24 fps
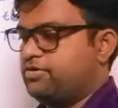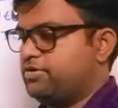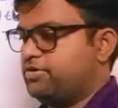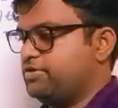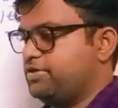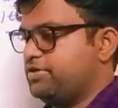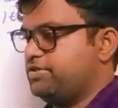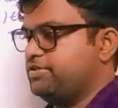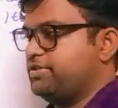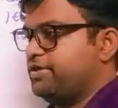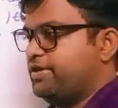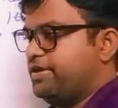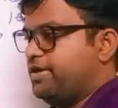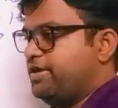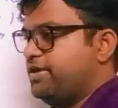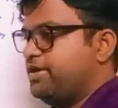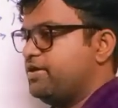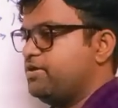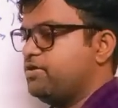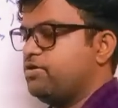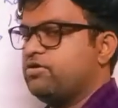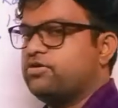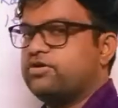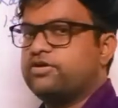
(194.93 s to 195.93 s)
in the air
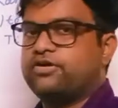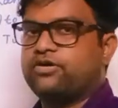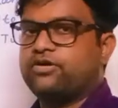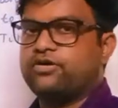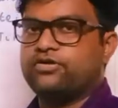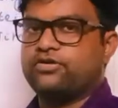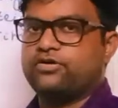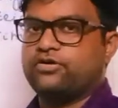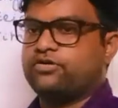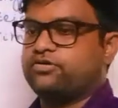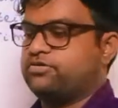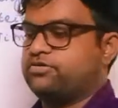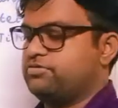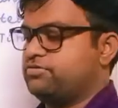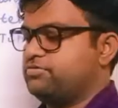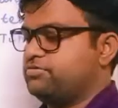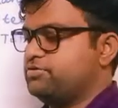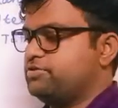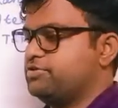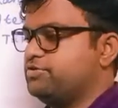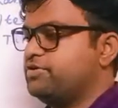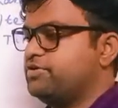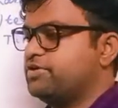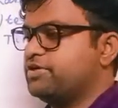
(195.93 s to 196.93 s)
or
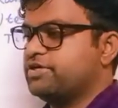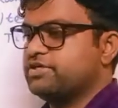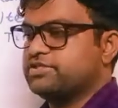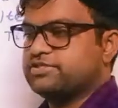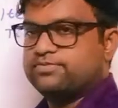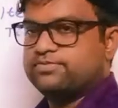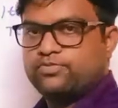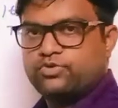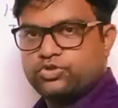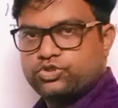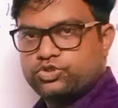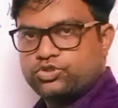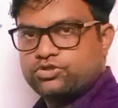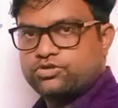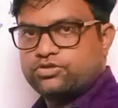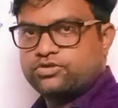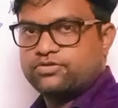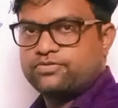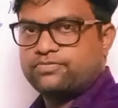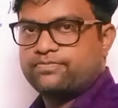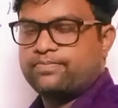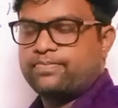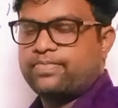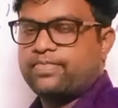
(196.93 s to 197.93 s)
during its motion.
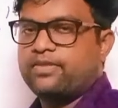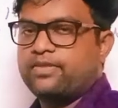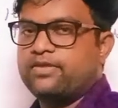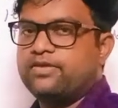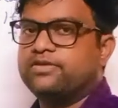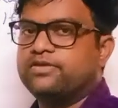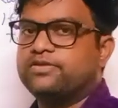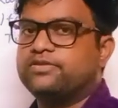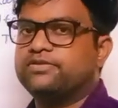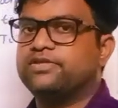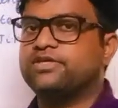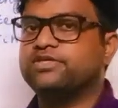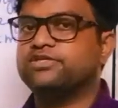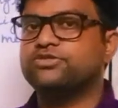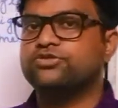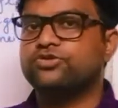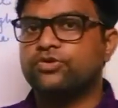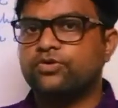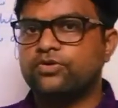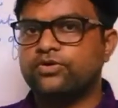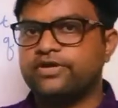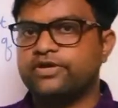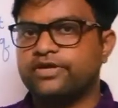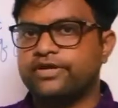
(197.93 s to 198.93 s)
There is
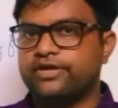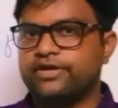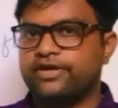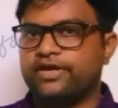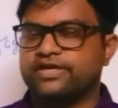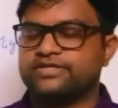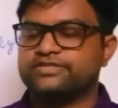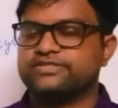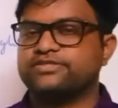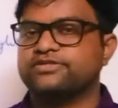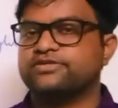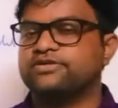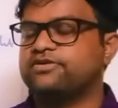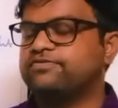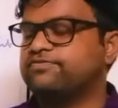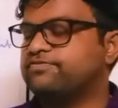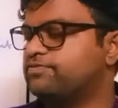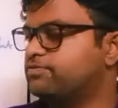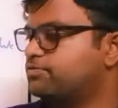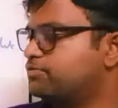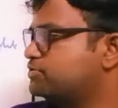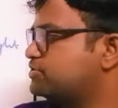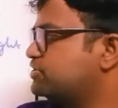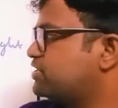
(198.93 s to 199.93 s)
no external
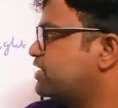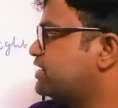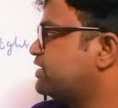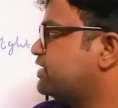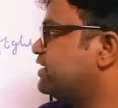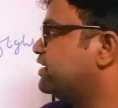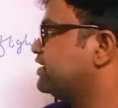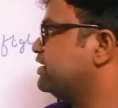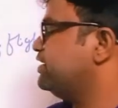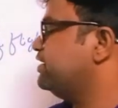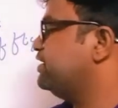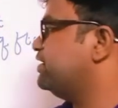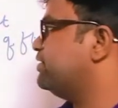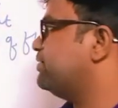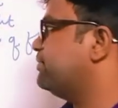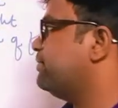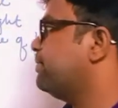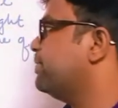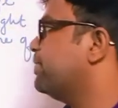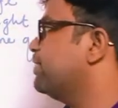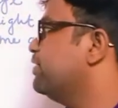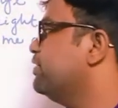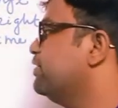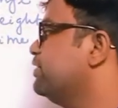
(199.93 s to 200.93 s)
force acting here.
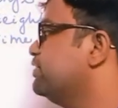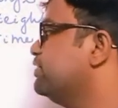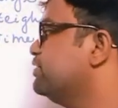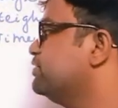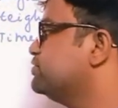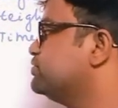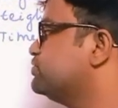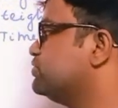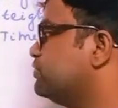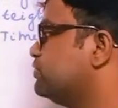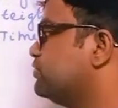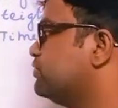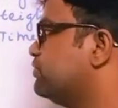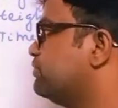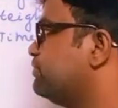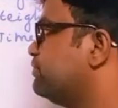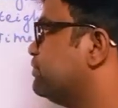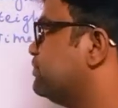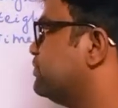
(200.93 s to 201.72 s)
So